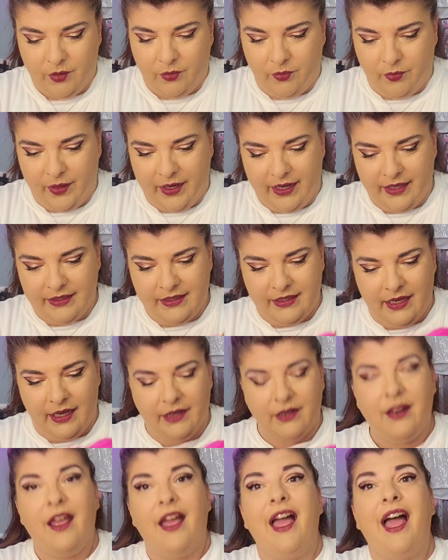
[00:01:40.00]
What do we got
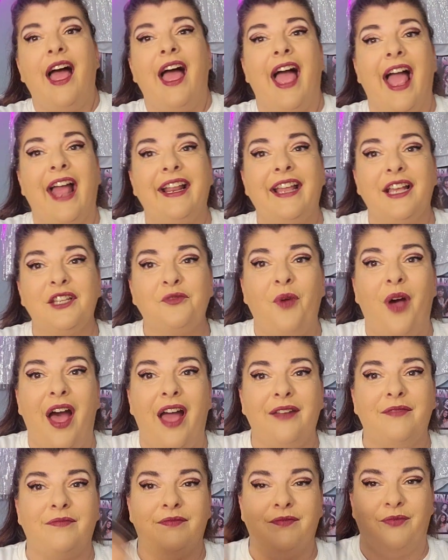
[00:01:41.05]
inside? And guess
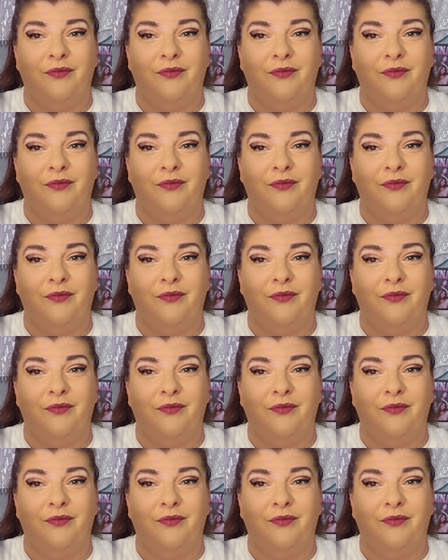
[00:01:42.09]
what?